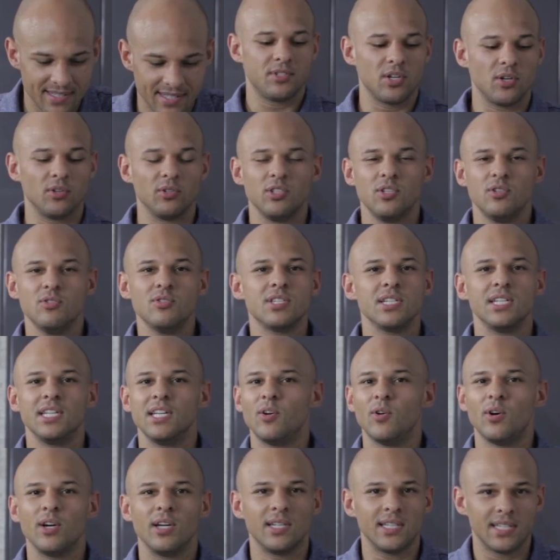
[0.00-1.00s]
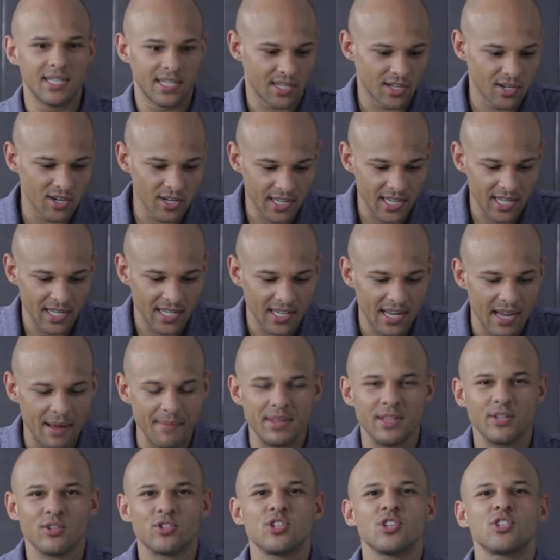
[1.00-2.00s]
Don't use any oil in the cooking. I mean,
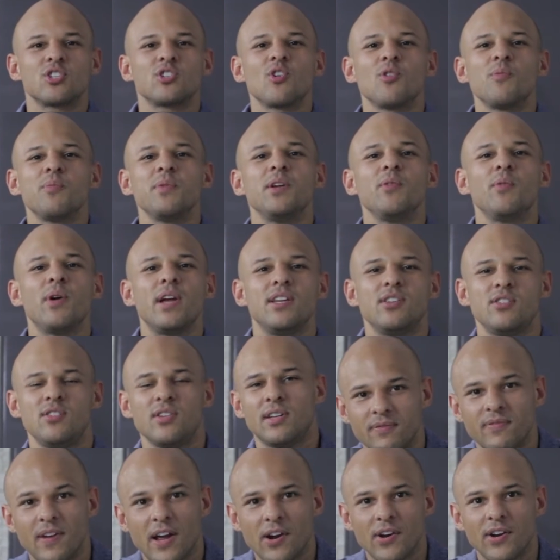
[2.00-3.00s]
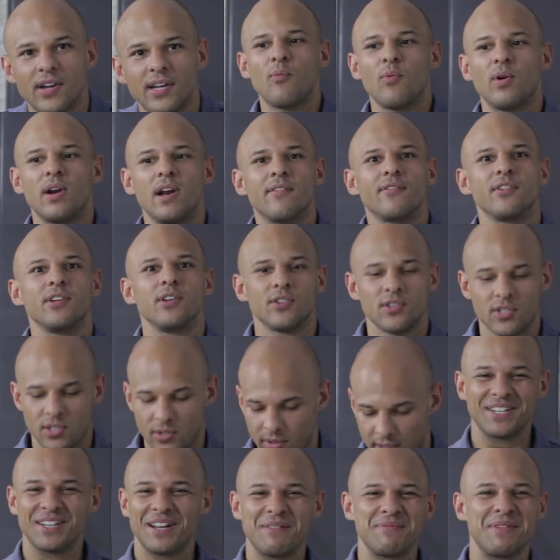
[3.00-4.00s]
there's just so many ways you can vary whatever you're
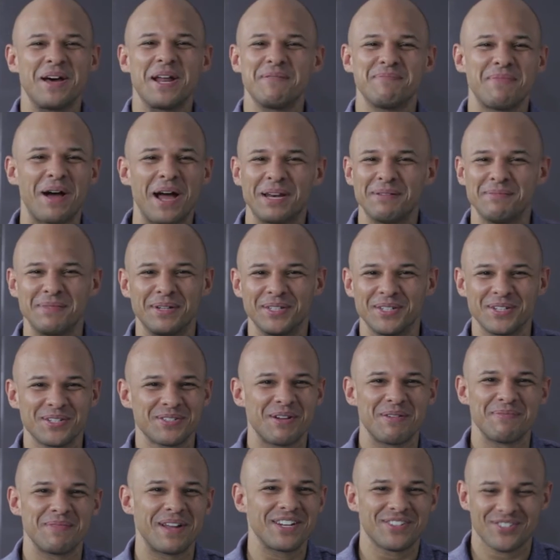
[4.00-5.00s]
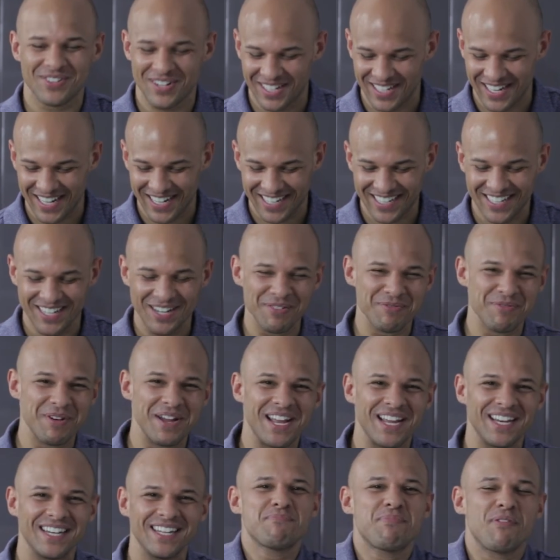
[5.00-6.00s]
doing. I'm not a bodybuilder, so I'm not trying to like cut
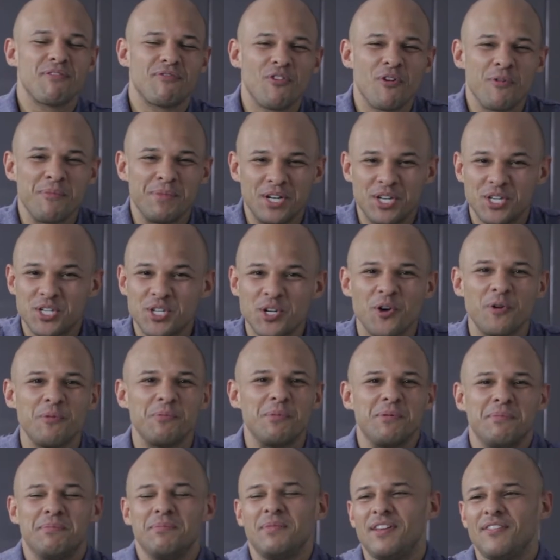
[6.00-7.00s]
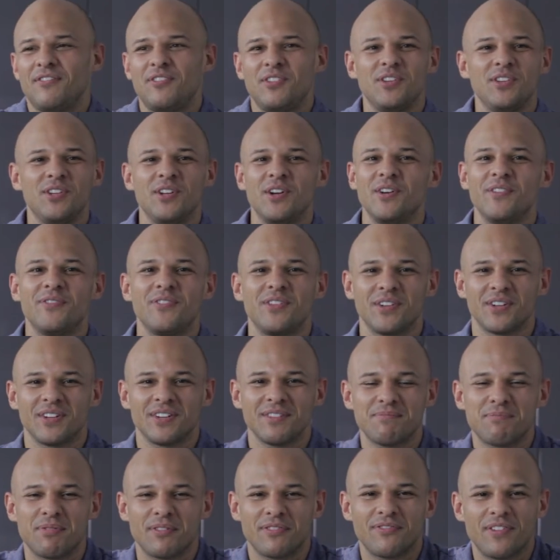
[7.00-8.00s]
weight and perform in a show, but if you're a
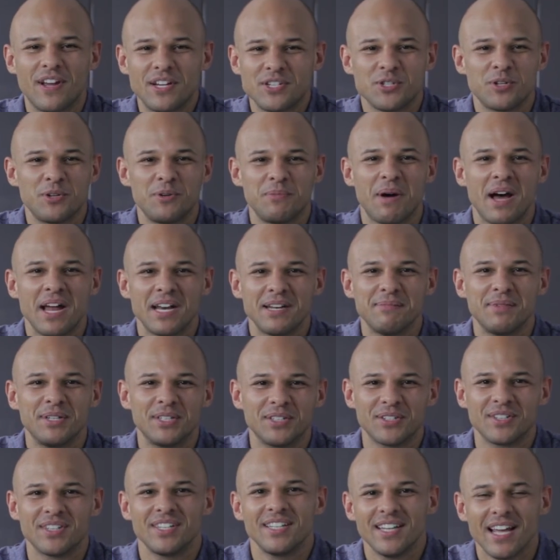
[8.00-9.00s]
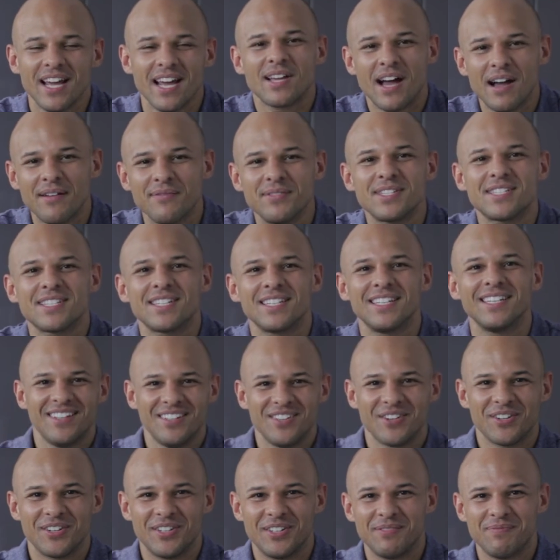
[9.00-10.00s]
professional bodybuilder, then yeah, obviously you're
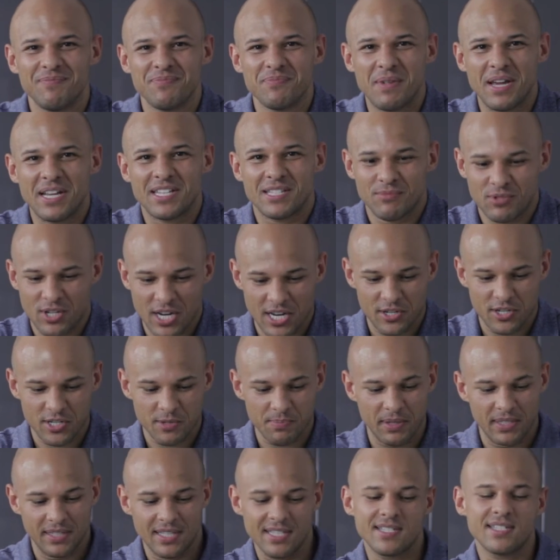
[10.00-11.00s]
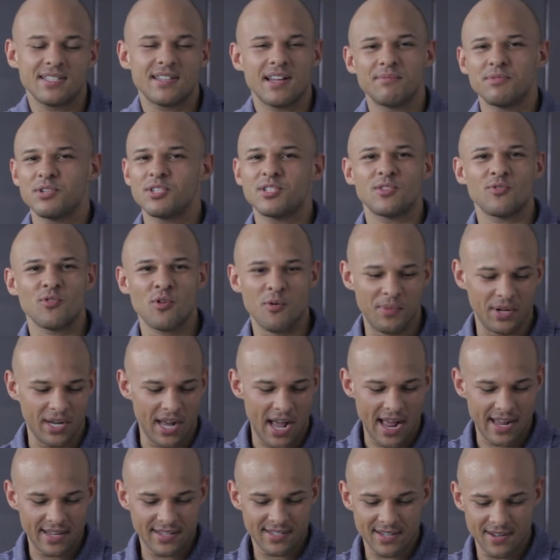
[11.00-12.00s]
gonna make some changes, but I'm just a normal
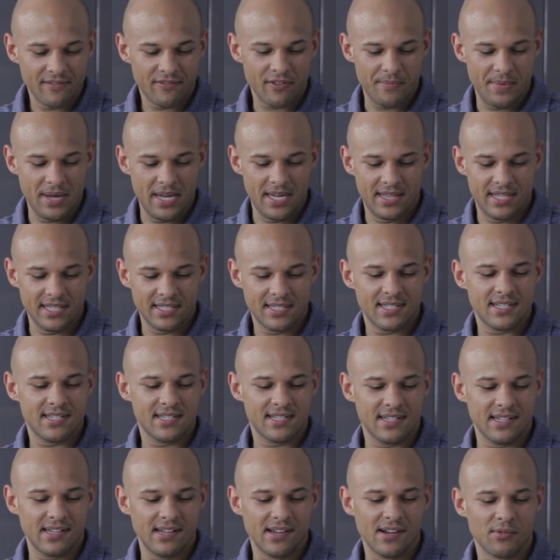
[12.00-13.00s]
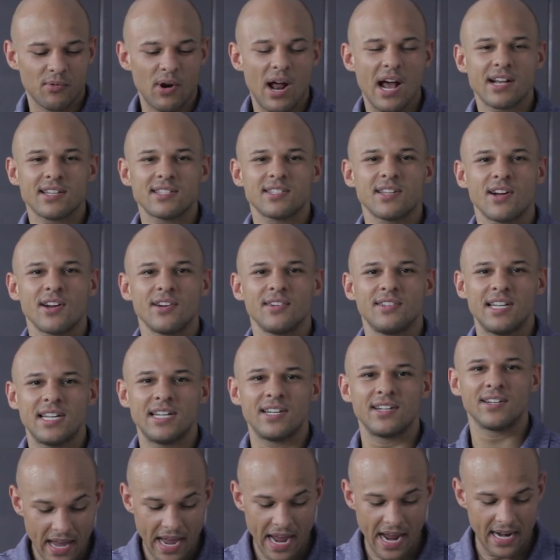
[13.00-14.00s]
guy. So for me, this is a rock star
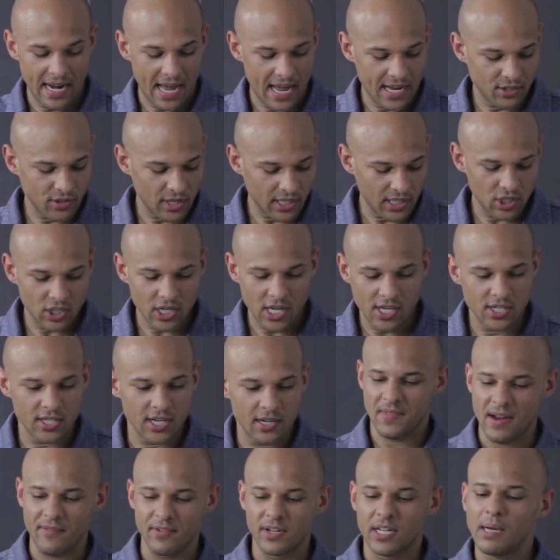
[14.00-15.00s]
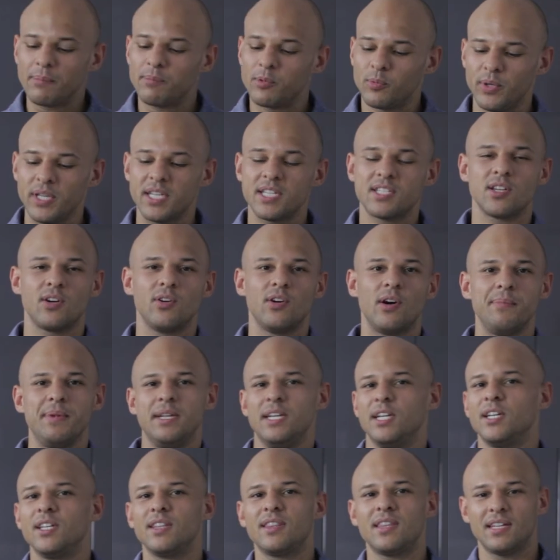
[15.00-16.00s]
dinner. And I try to change it up every couple weeks. So, I mean, a
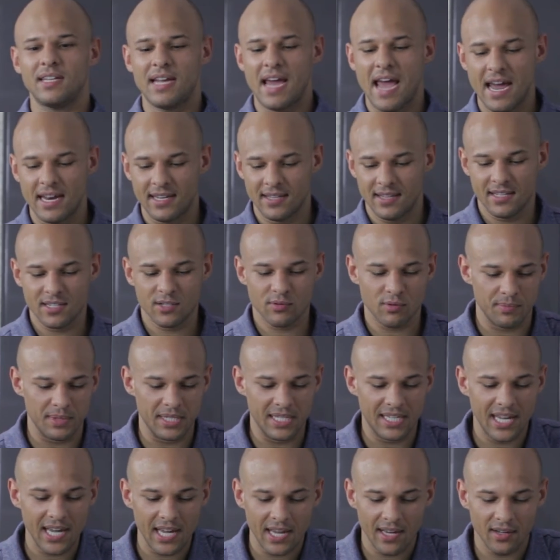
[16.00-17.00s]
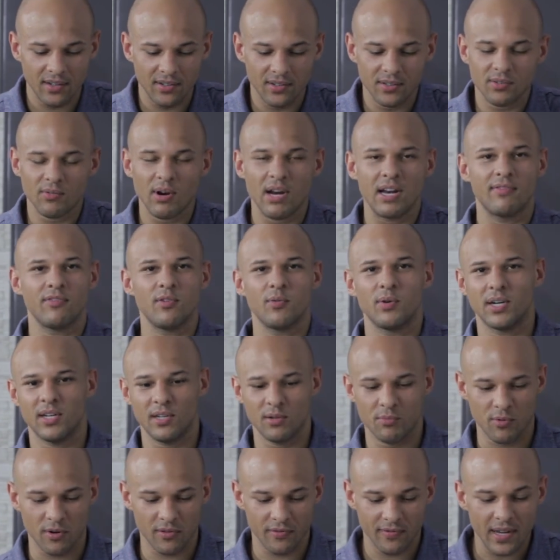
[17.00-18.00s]
good thing to add to this would be kale, right? If you want a little
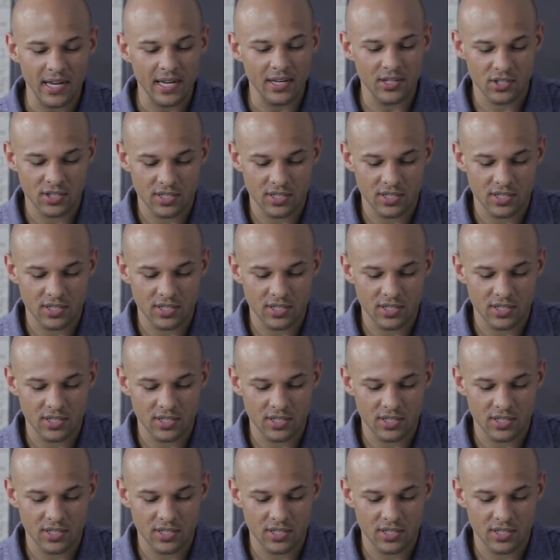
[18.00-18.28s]
more veg.